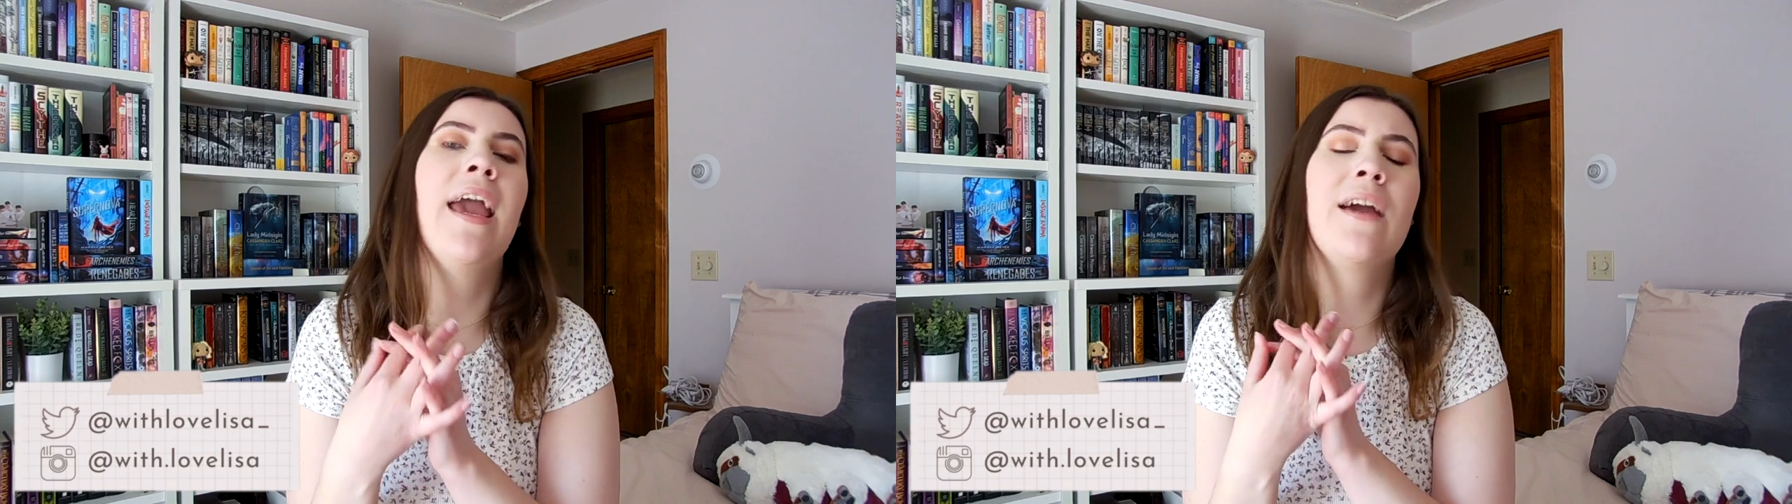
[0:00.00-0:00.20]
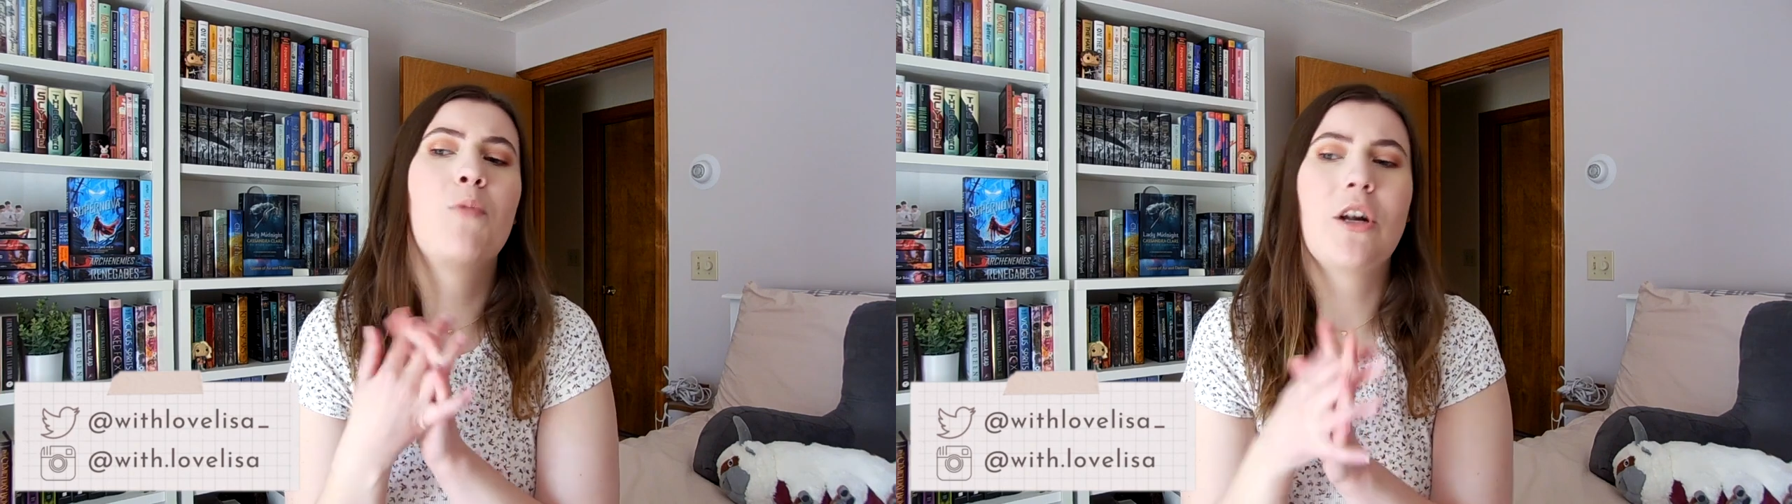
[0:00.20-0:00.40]

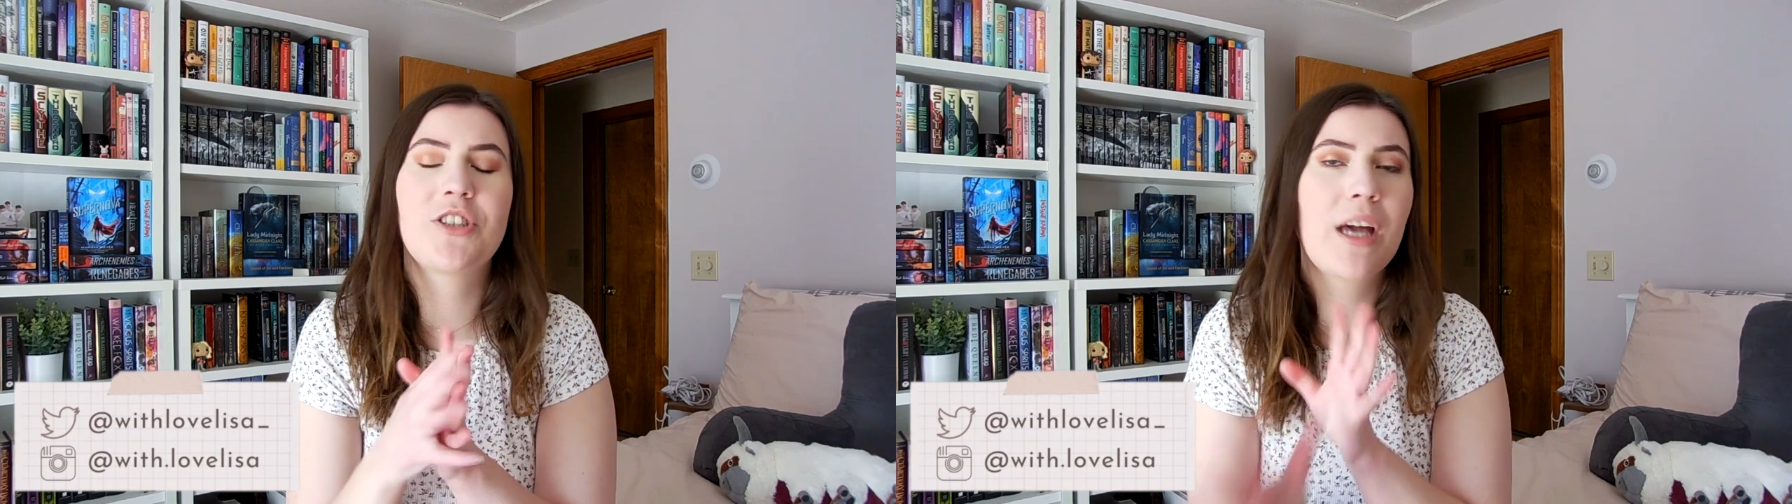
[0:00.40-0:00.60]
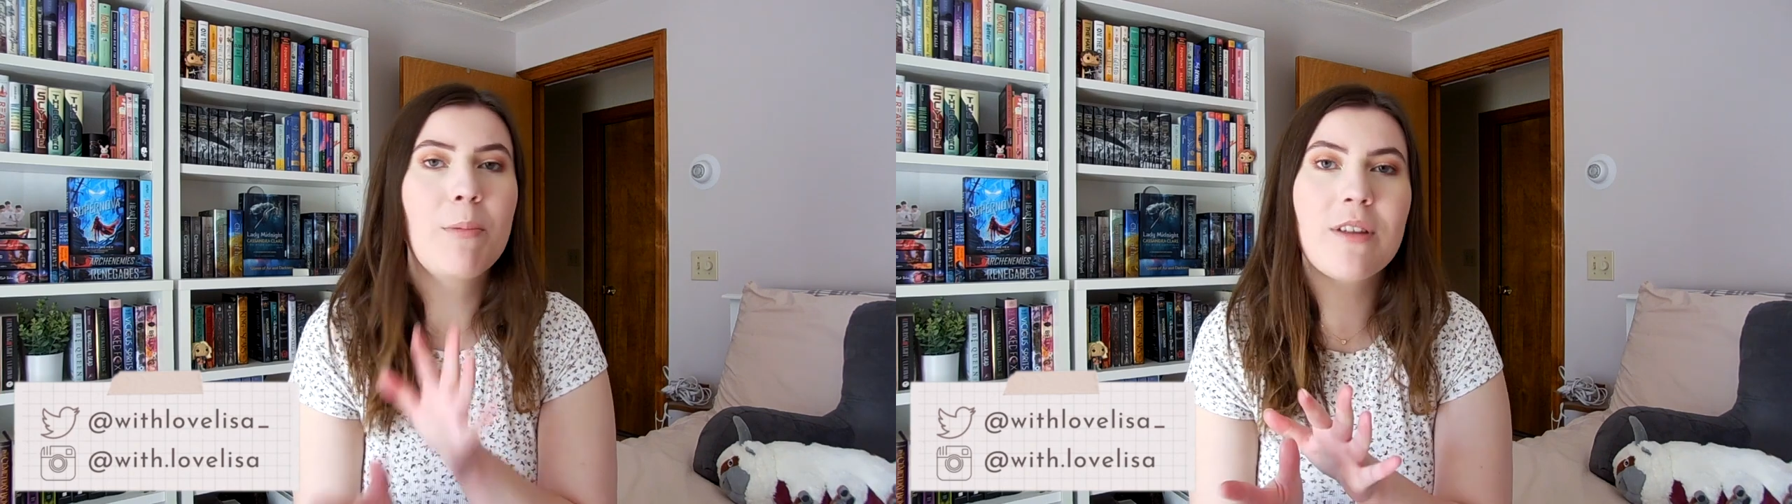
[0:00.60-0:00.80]
and
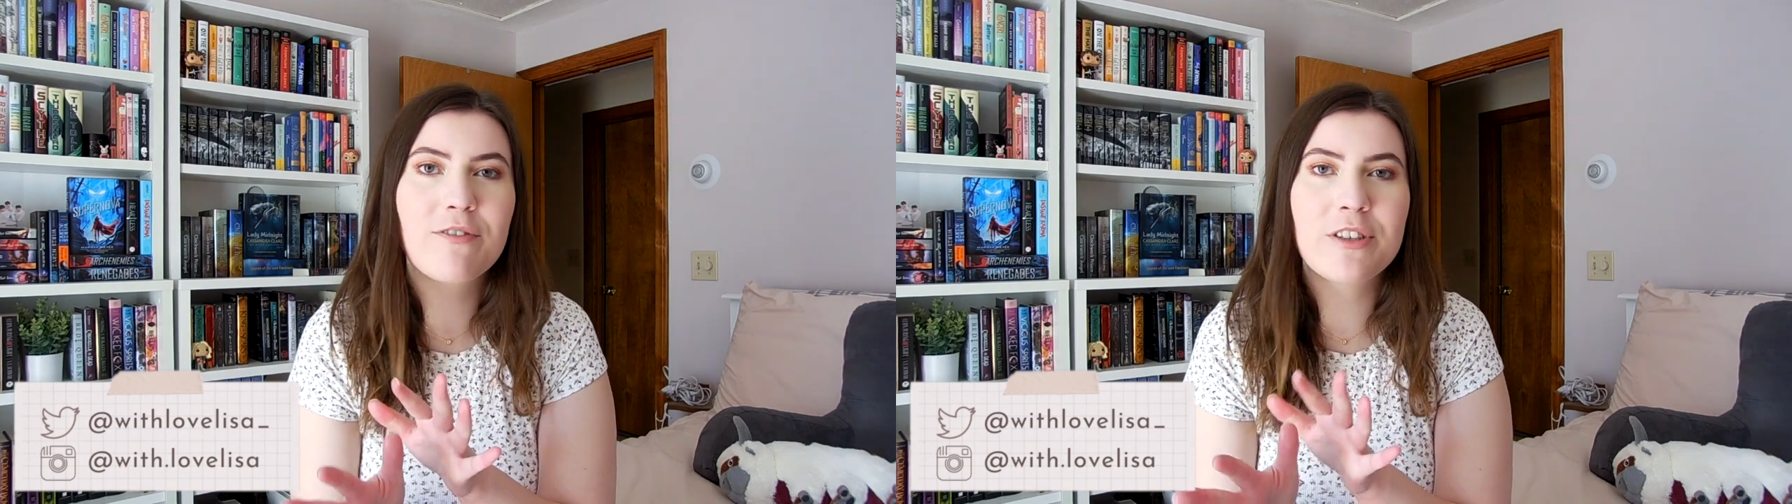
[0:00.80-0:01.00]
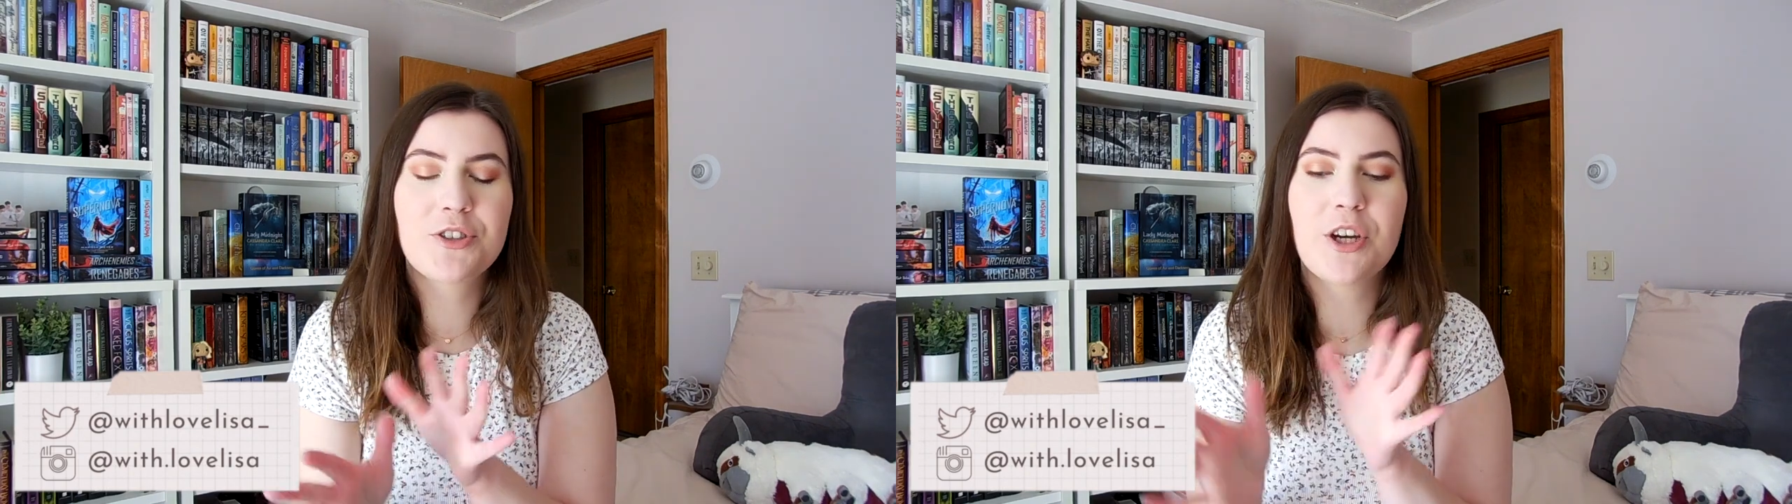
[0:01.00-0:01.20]
watched a couple
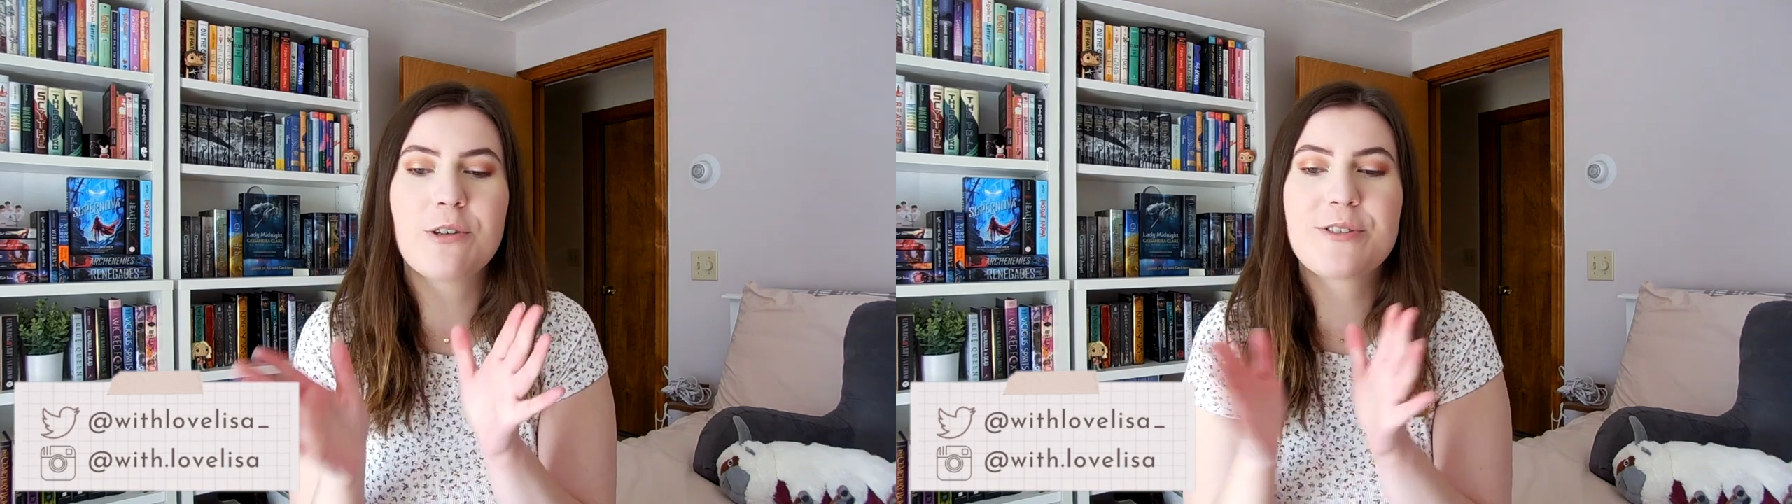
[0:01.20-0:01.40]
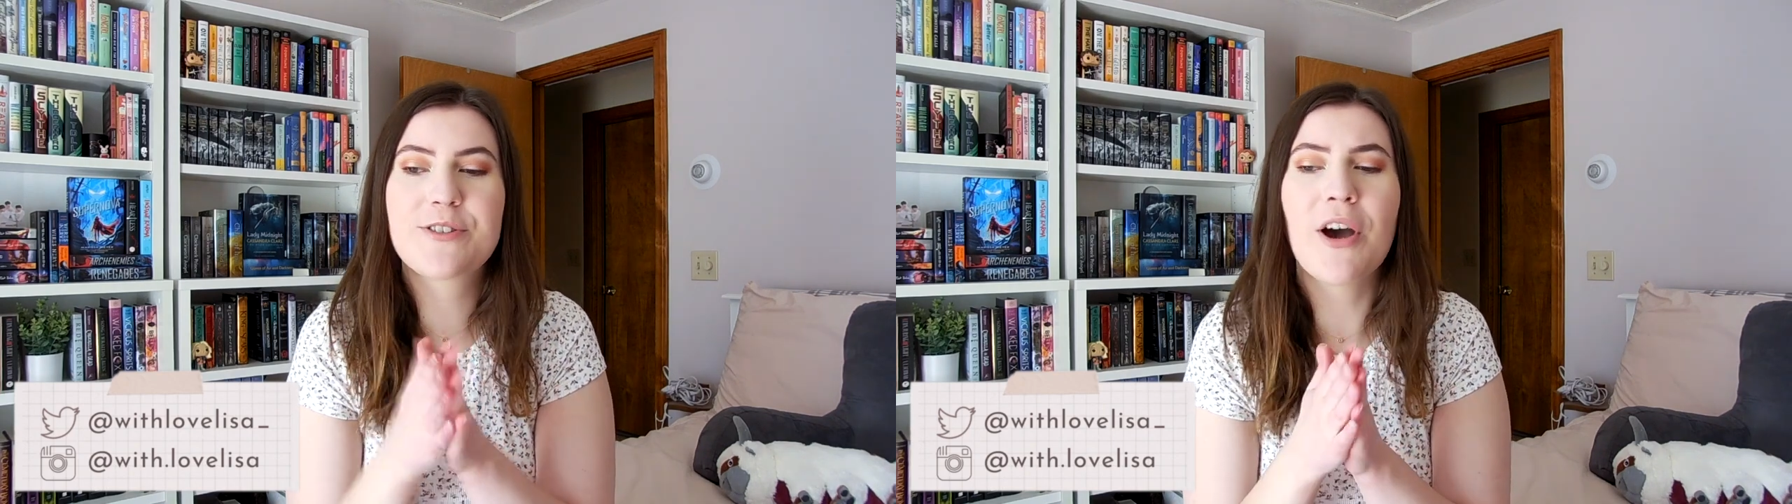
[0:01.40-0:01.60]
different
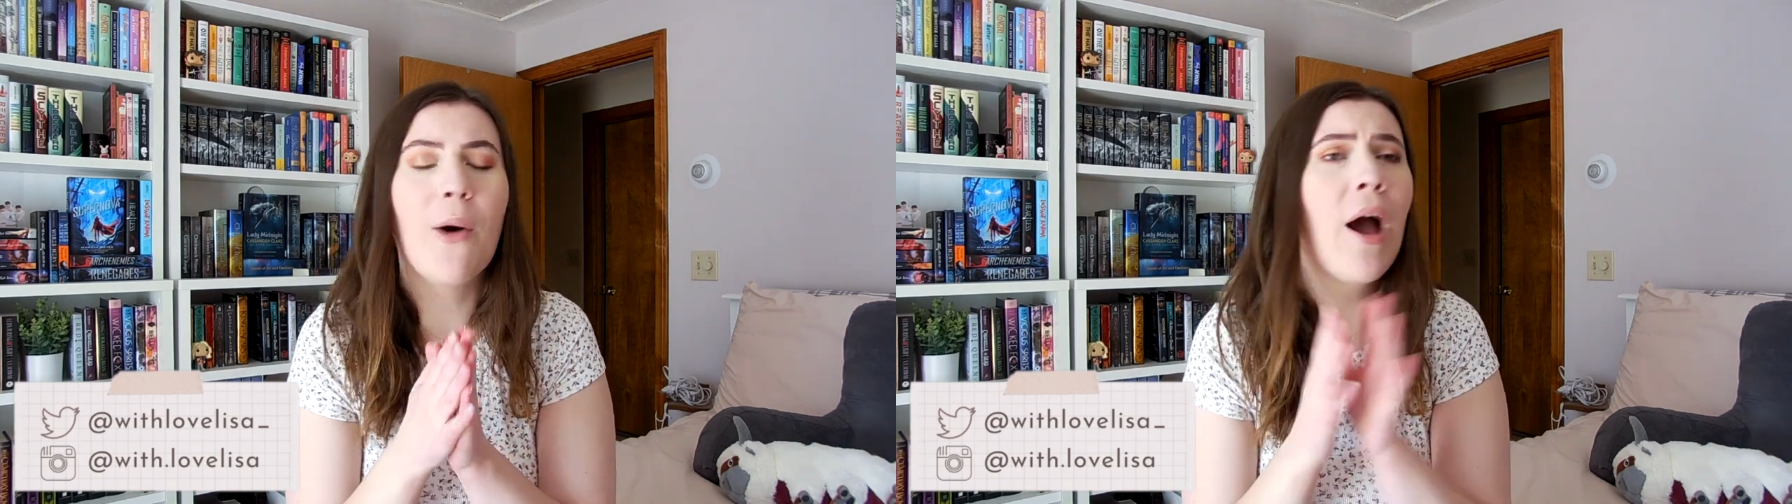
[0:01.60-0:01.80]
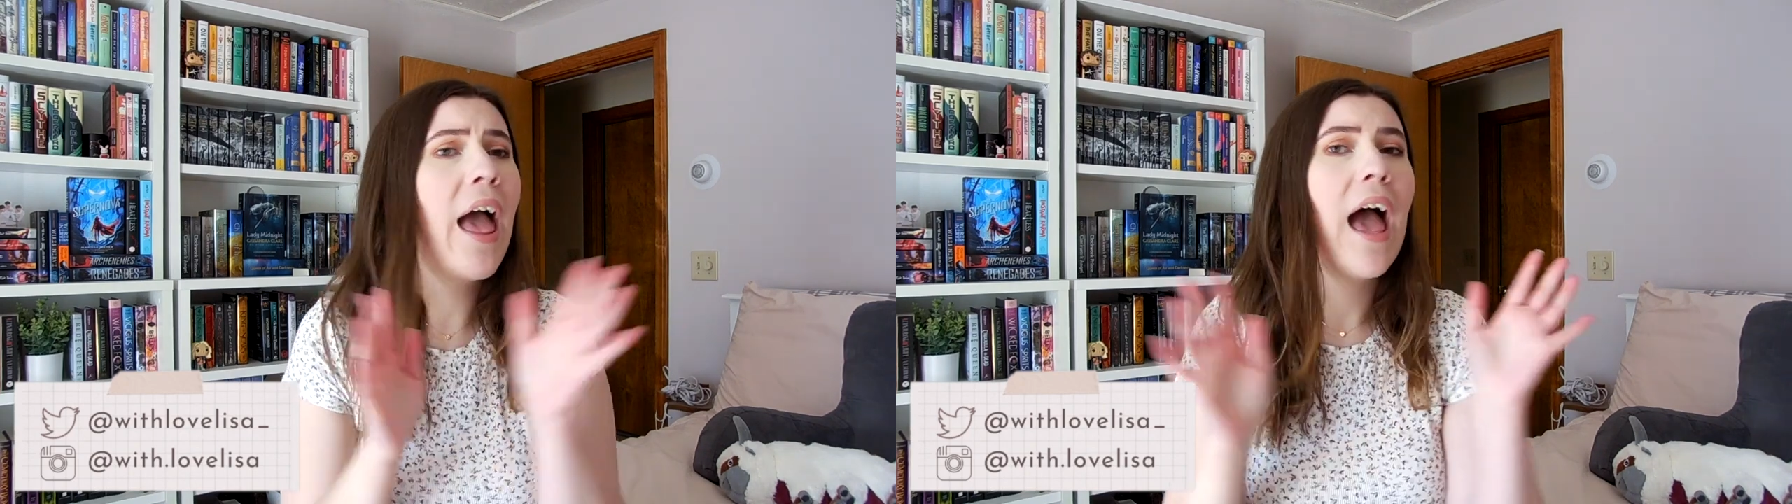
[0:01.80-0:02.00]
shows,
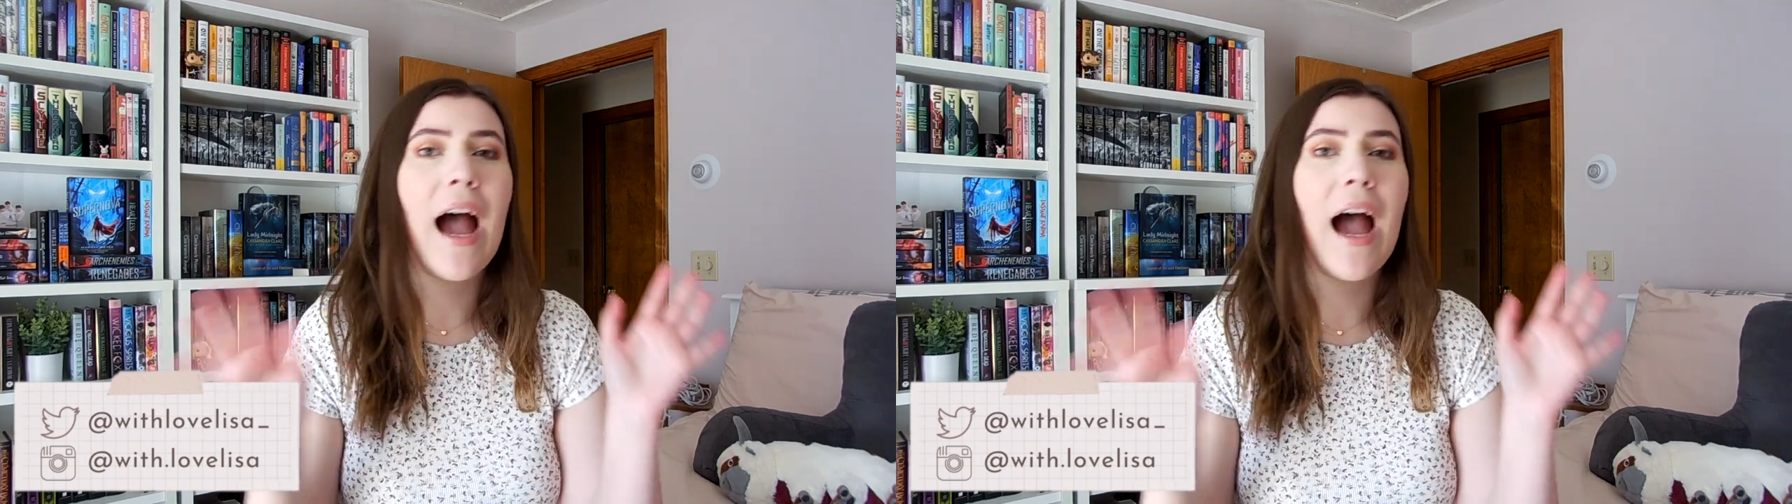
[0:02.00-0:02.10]
so